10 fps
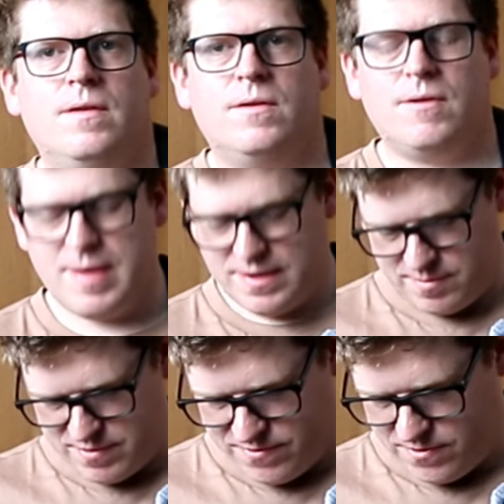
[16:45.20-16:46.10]
So I
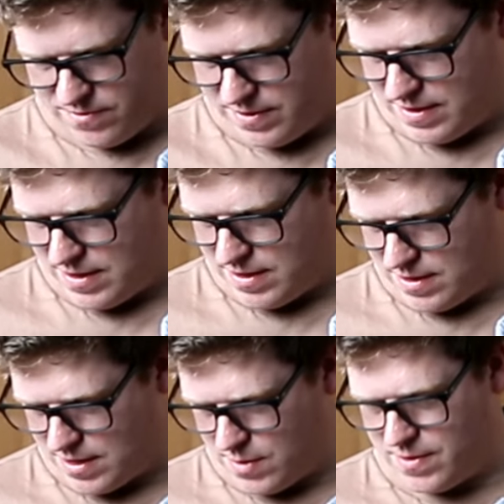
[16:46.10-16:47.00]
mentioned before that
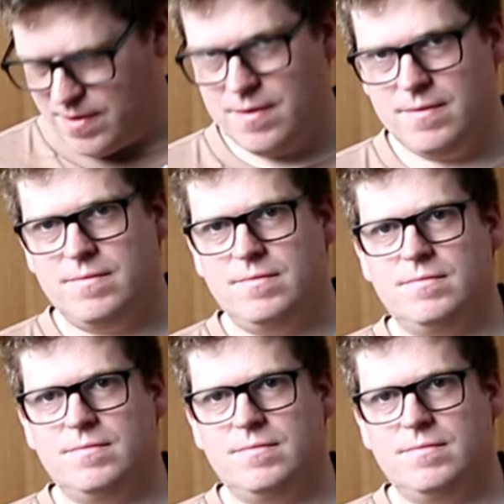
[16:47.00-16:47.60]
our